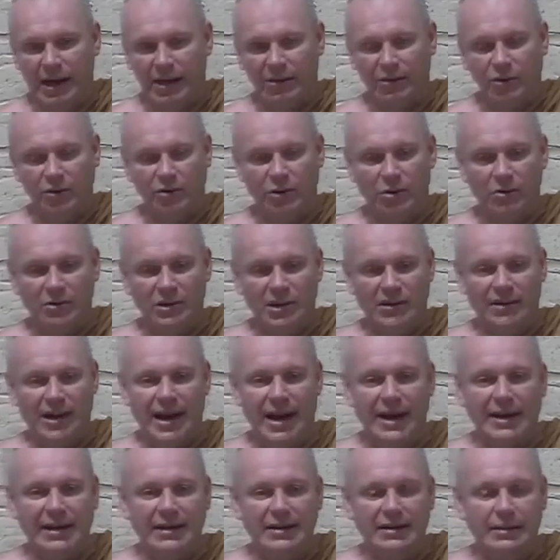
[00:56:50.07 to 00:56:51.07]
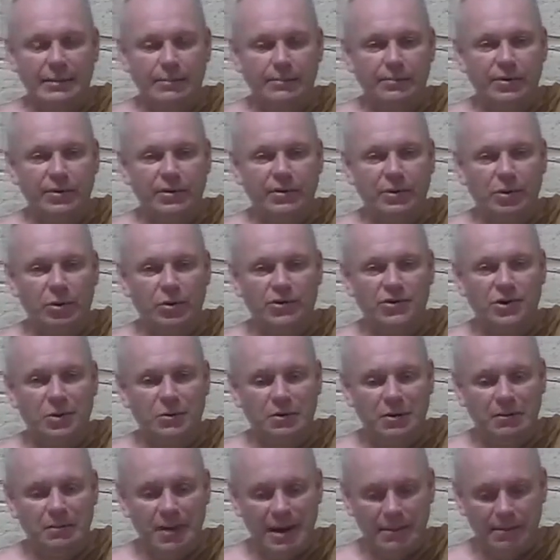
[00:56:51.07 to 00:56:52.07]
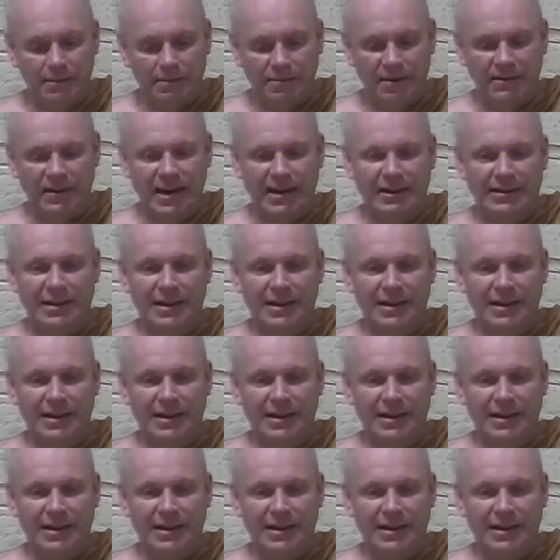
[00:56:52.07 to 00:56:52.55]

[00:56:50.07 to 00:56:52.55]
Not only that, but also remember that